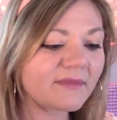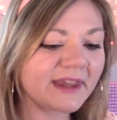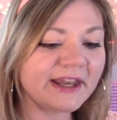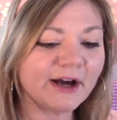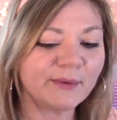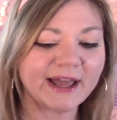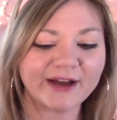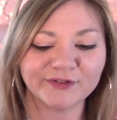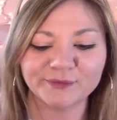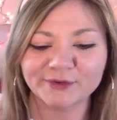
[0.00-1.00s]
you know, we
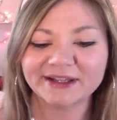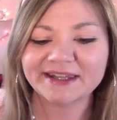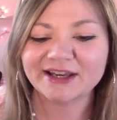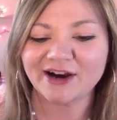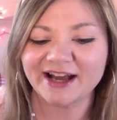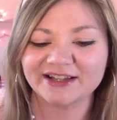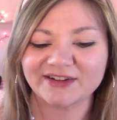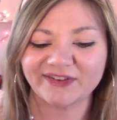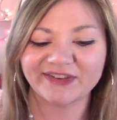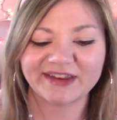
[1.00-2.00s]
haven't really gotten
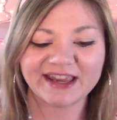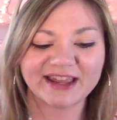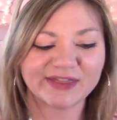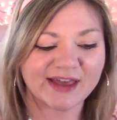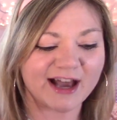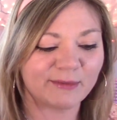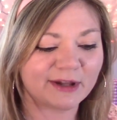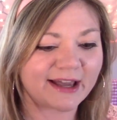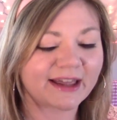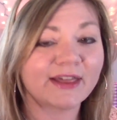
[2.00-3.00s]
to see them
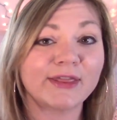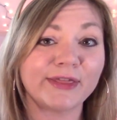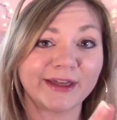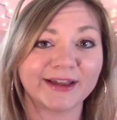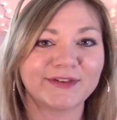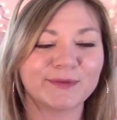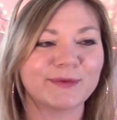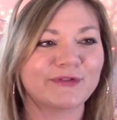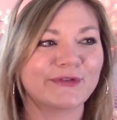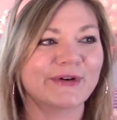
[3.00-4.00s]
like this
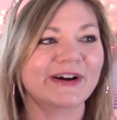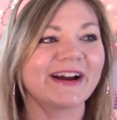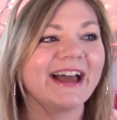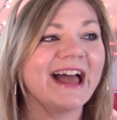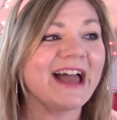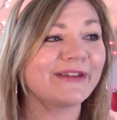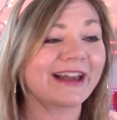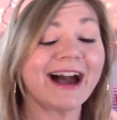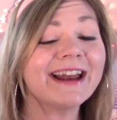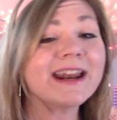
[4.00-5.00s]
before. And
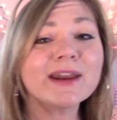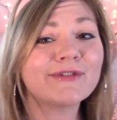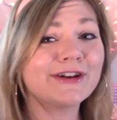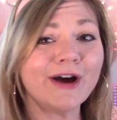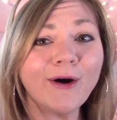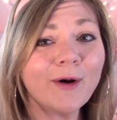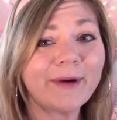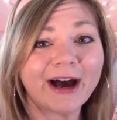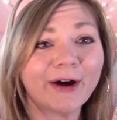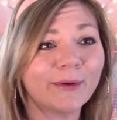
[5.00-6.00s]
like, I didn't even know
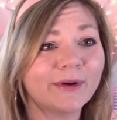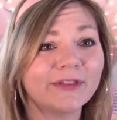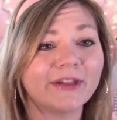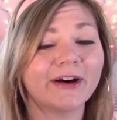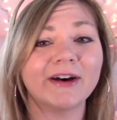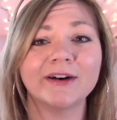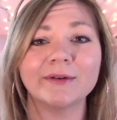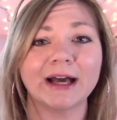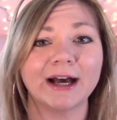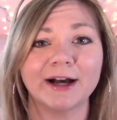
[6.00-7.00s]
about
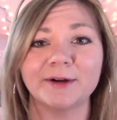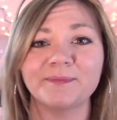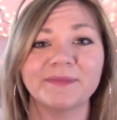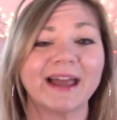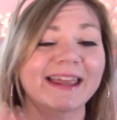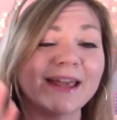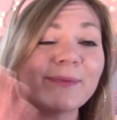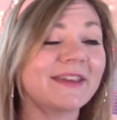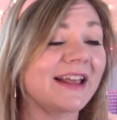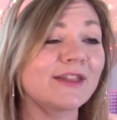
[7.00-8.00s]
the, I keep
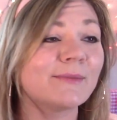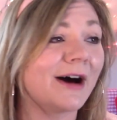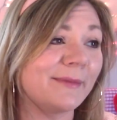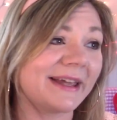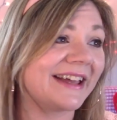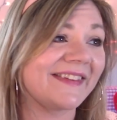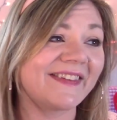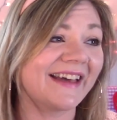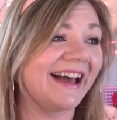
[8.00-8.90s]
saying the mummy. It's